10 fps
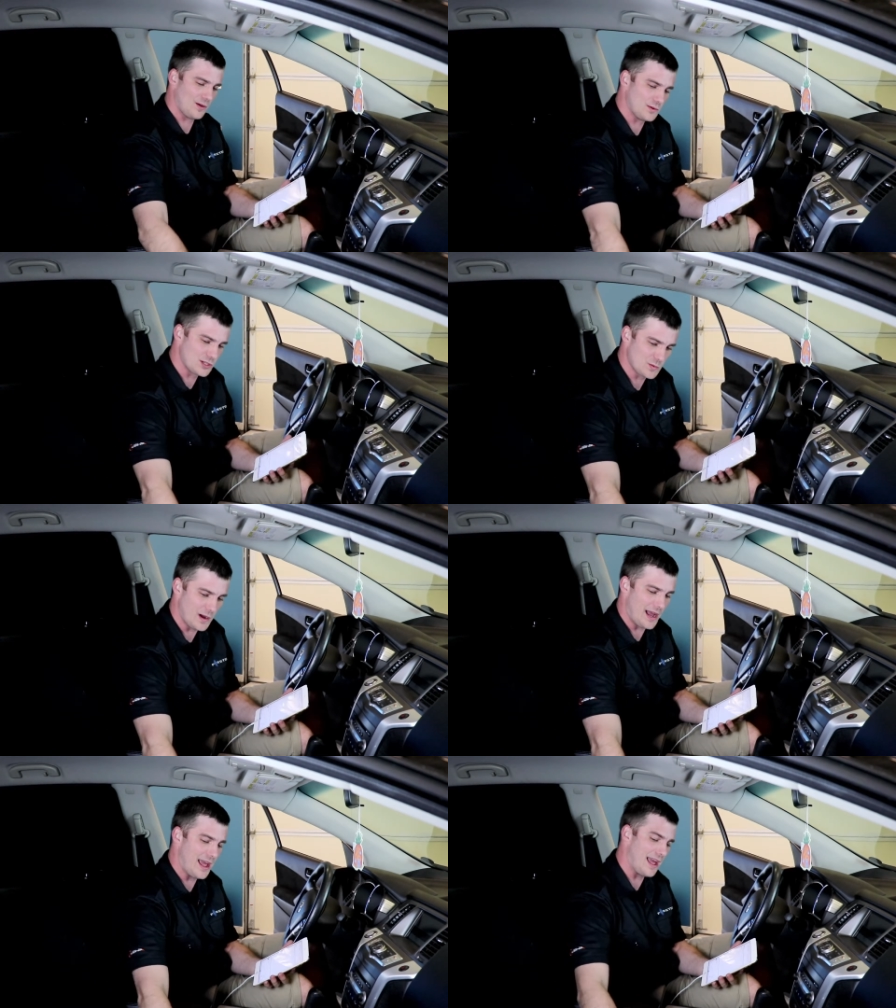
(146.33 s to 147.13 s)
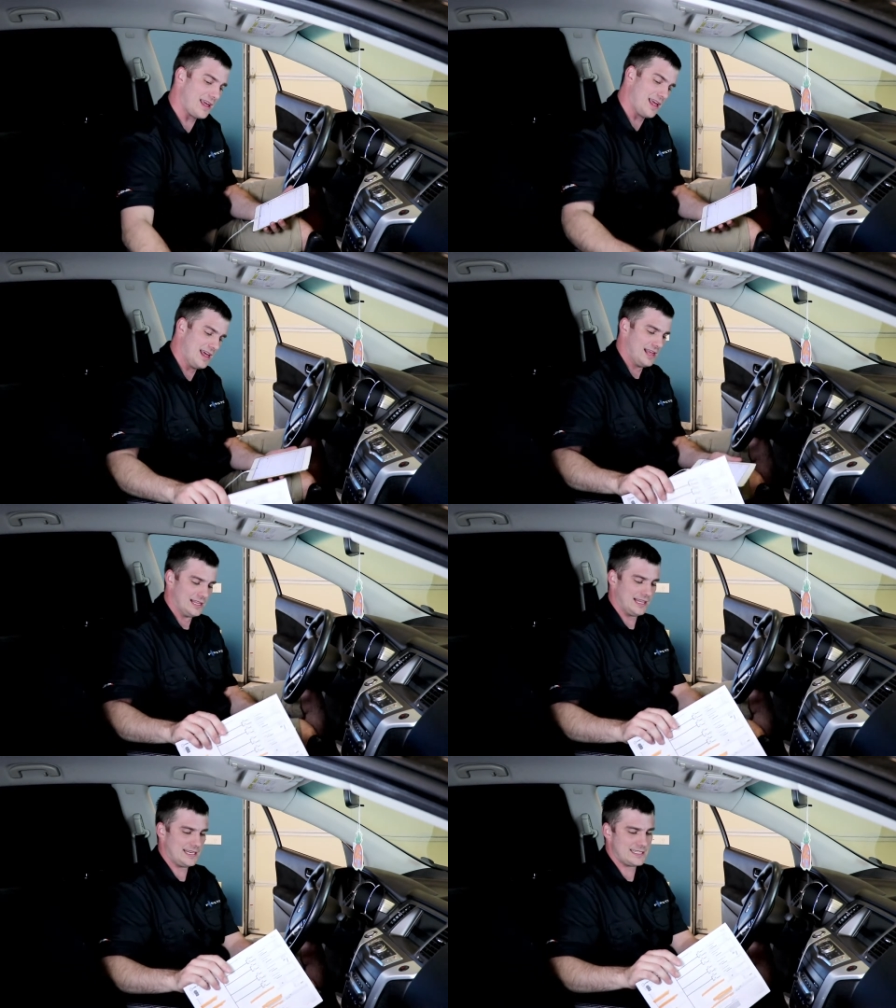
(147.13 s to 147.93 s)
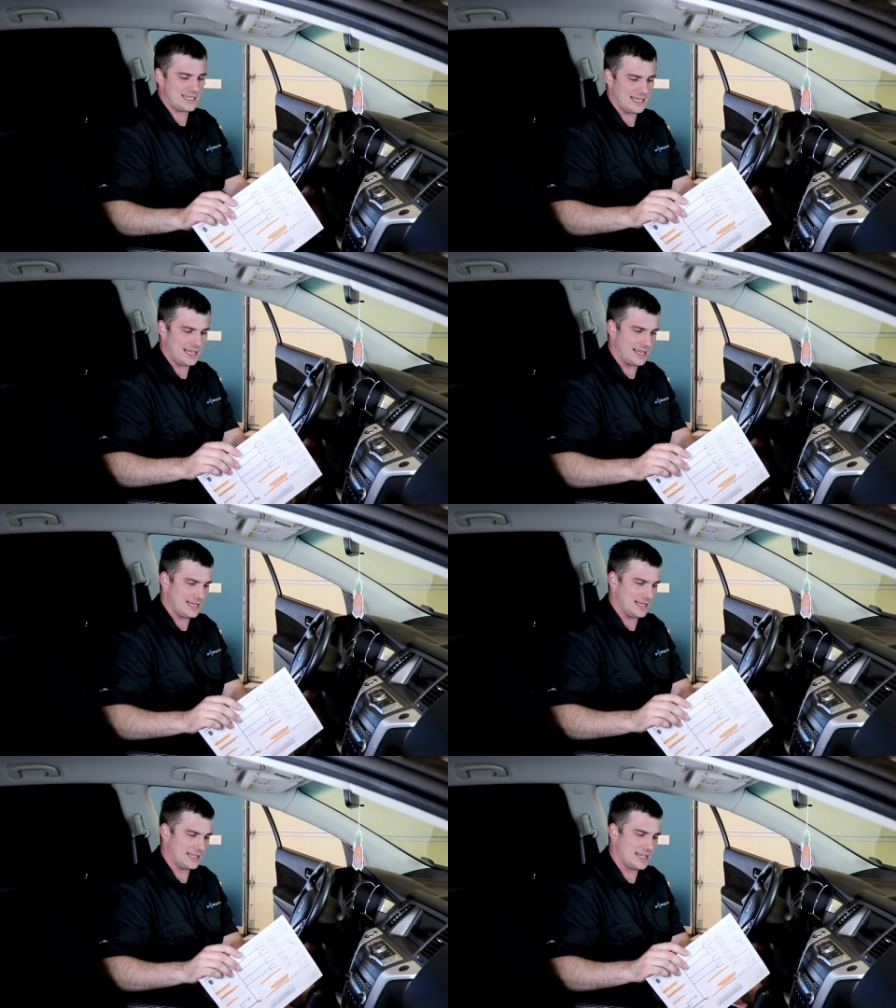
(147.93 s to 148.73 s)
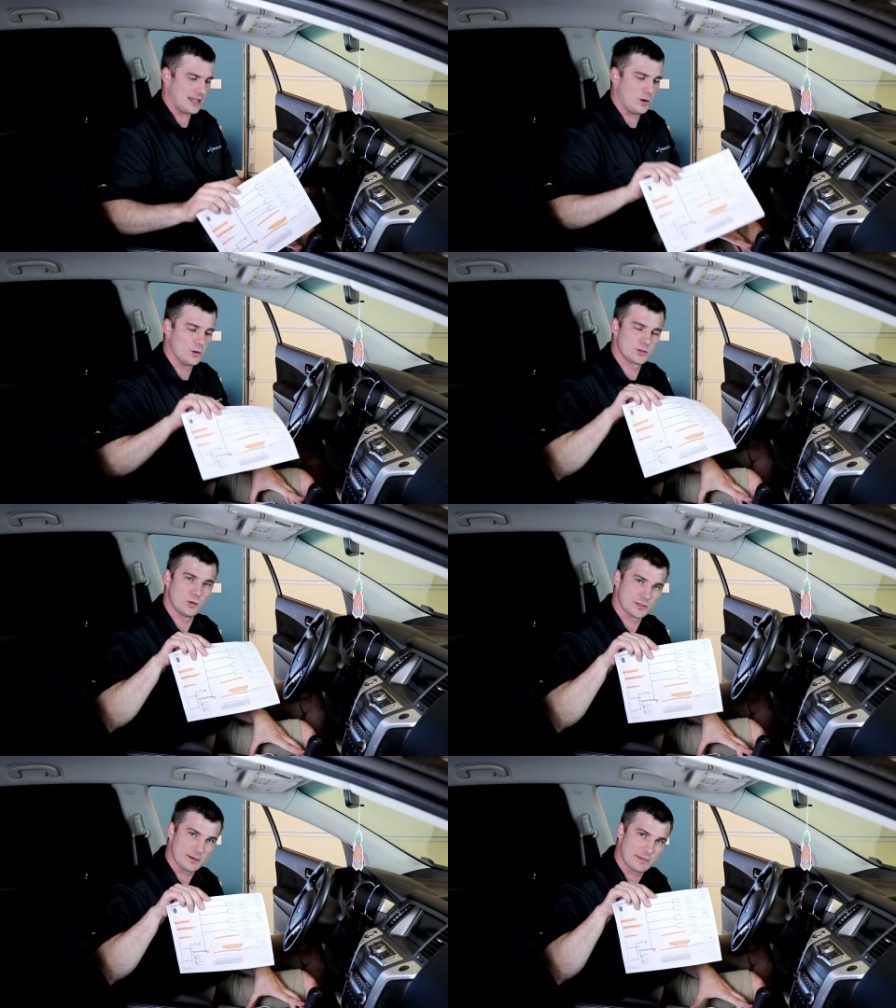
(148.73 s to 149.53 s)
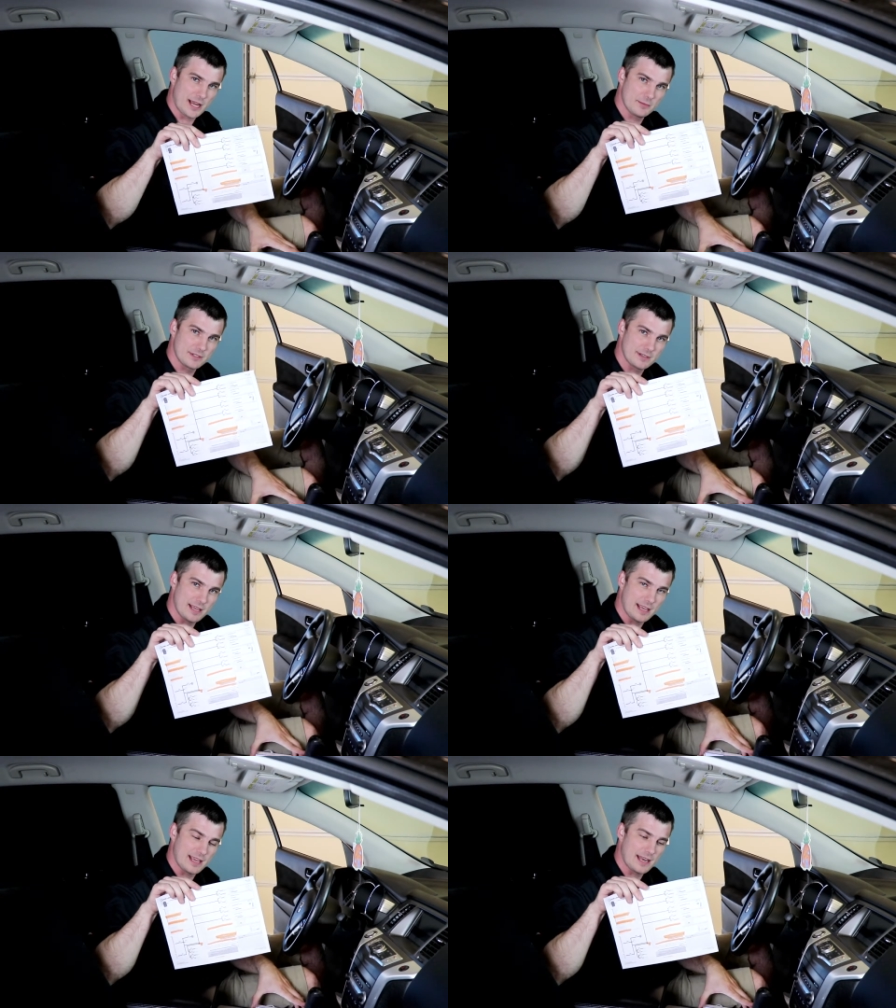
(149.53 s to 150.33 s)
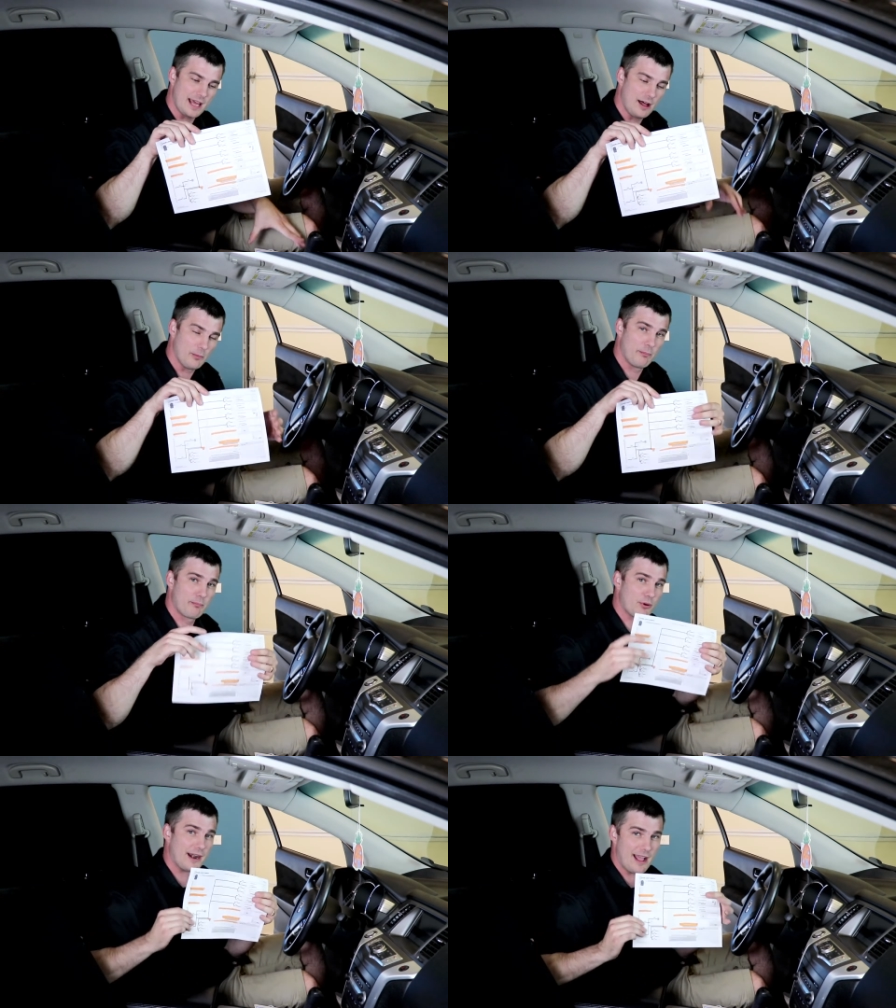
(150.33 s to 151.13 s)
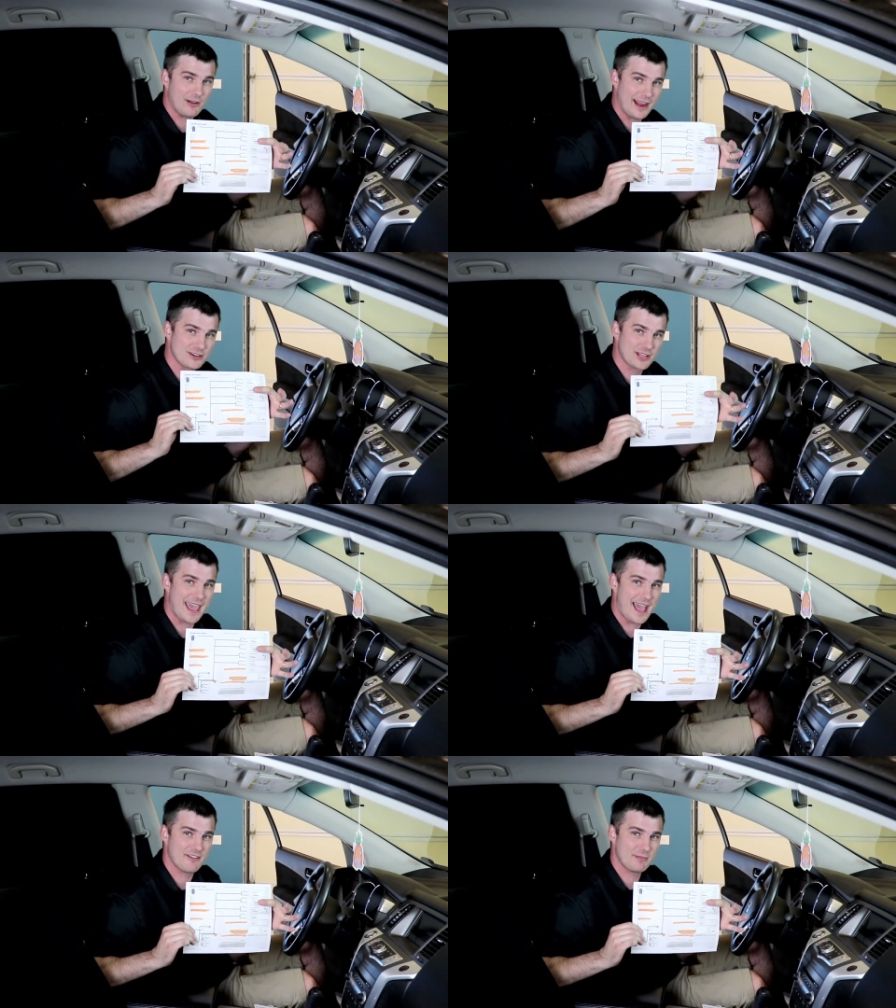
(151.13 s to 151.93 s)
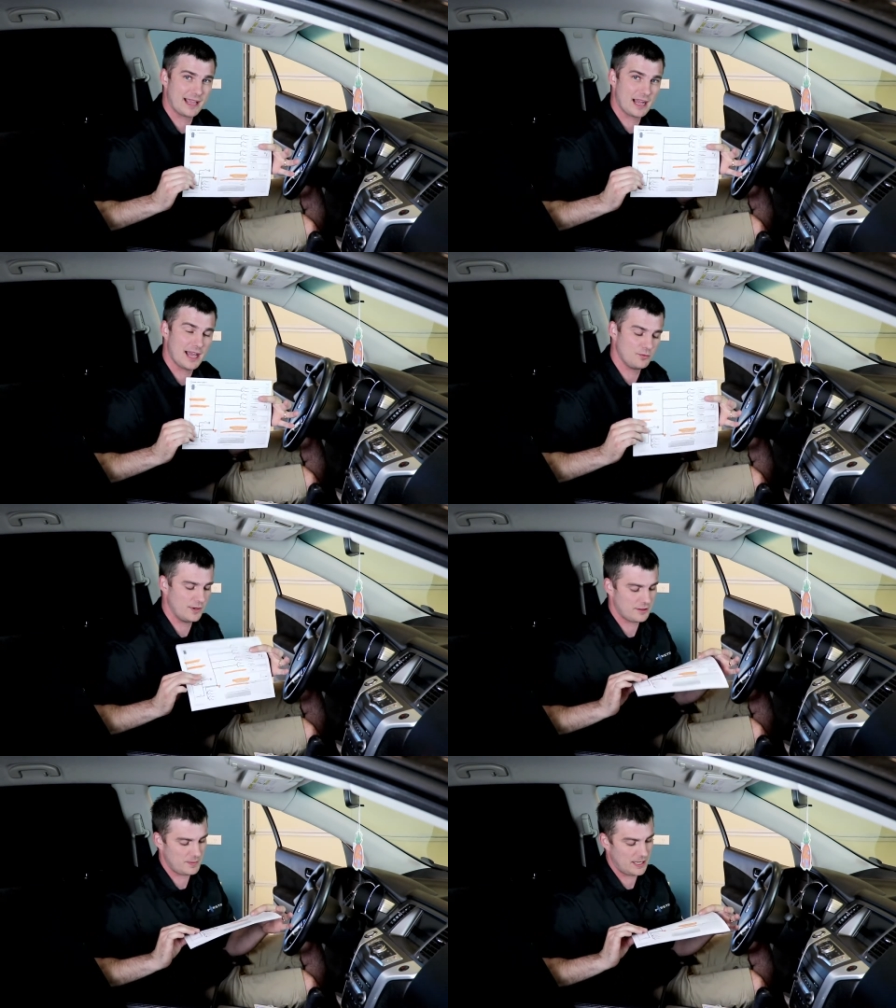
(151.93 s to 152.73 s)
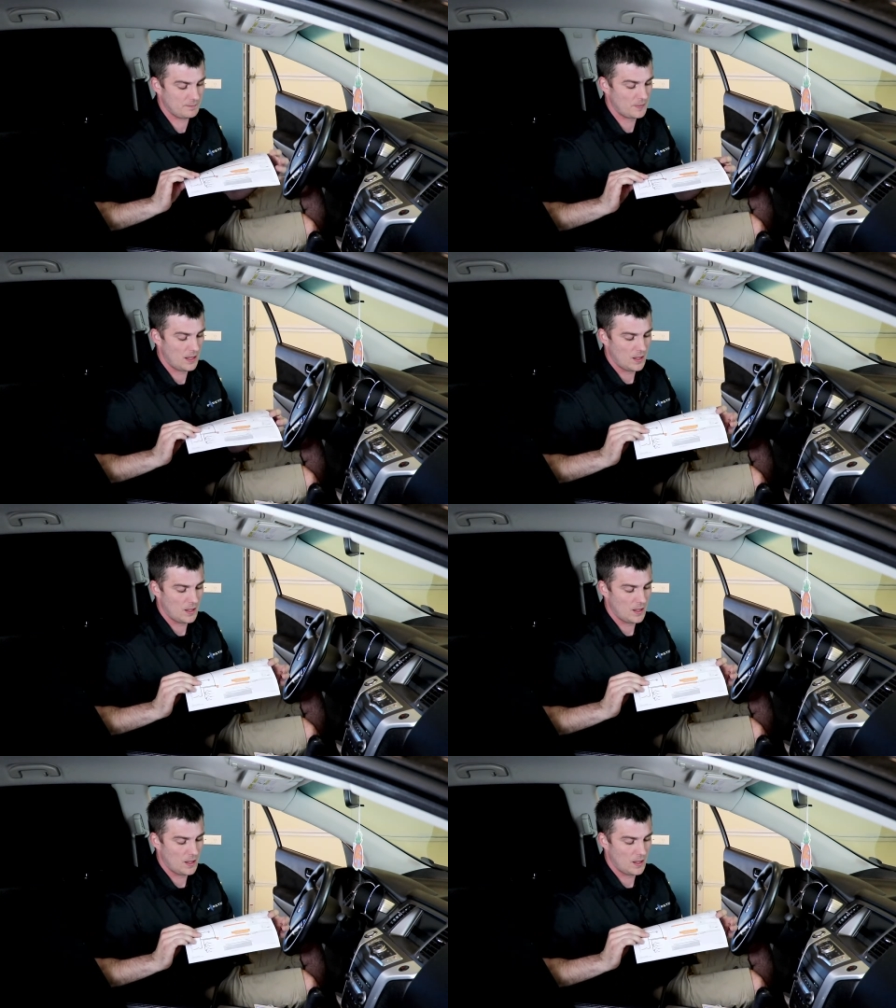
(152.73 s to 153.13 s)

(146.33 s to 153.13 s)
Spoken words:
which is why I like to kick it old school sometimes, and I'll print out and actually have my guide with me.